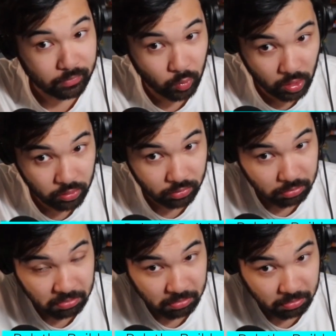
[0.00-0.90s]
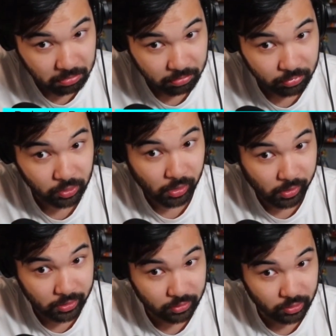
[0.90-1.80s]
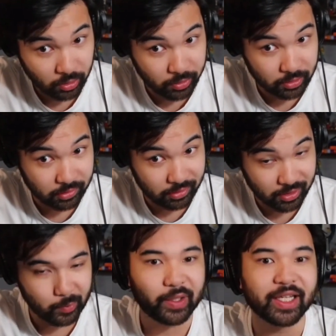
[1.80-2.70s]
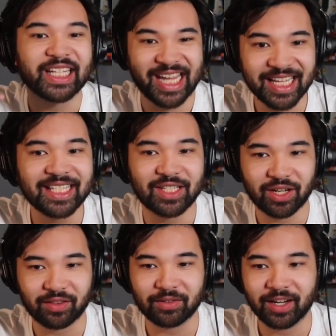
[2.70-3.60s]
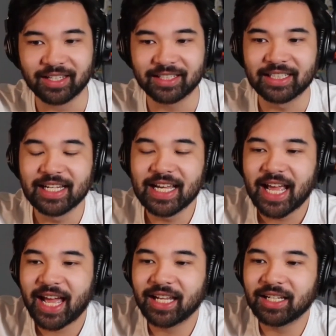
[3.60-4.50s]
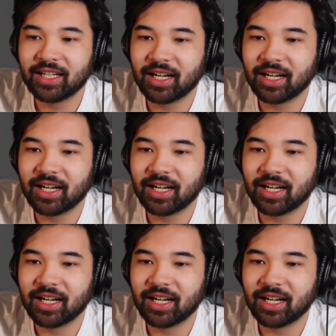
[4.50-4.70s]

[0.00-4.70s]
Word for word: quote, yeah, you know it, you know it. Yeah. And we like test each other. Right. And,